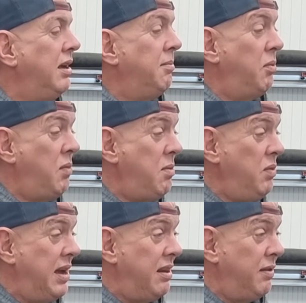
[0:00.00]
But when
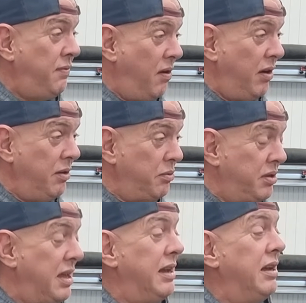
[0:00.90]
we get the final
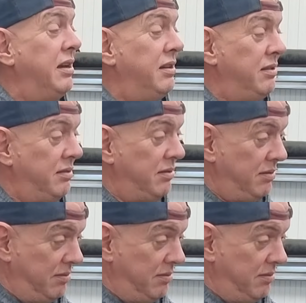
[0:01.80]
thing and,